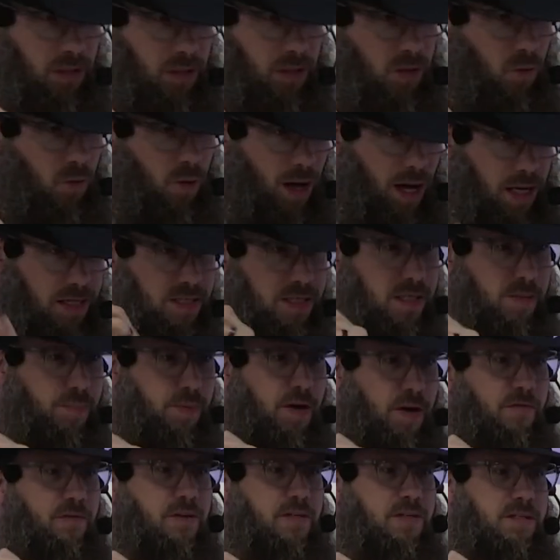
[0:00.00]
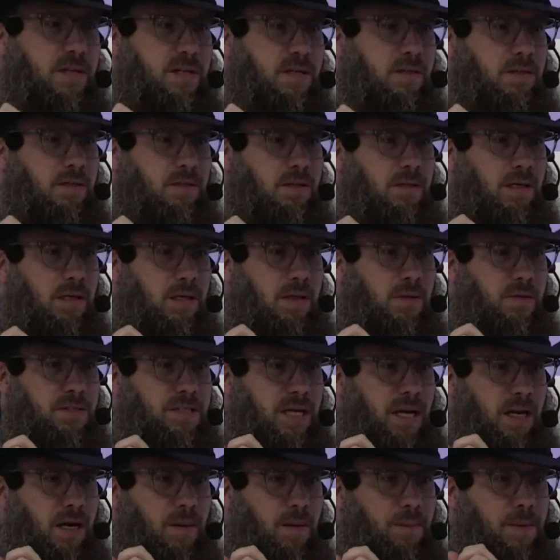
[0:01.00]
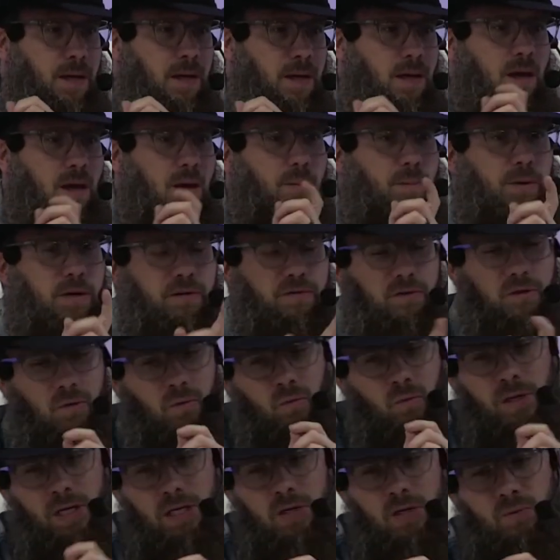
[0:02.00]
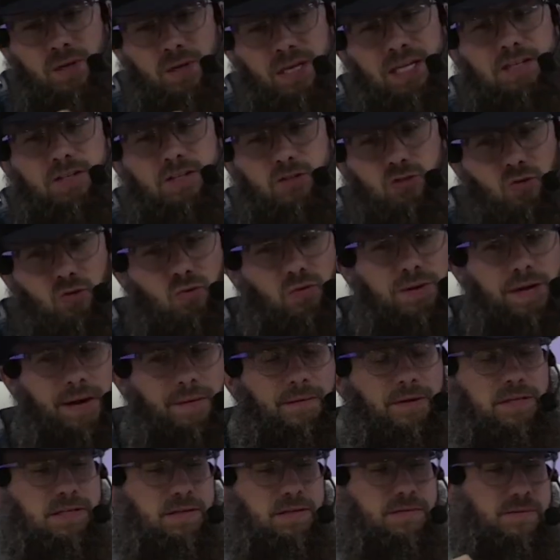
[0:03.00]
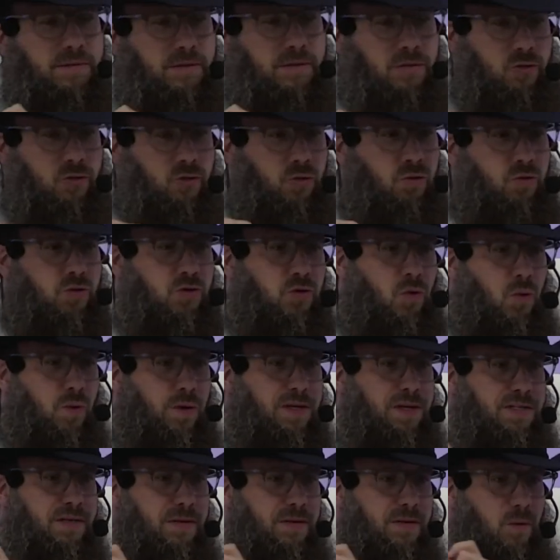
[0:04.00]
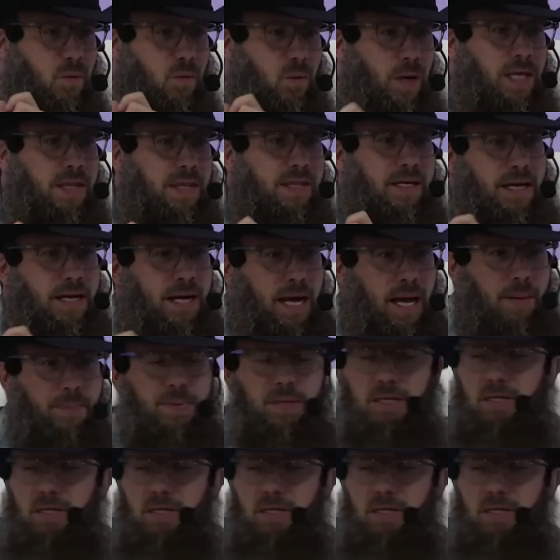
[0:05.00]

of the wives of the Prophet sallallahu alaihi wasallam. But if you really read the true narratives and the true stories of the way that it happened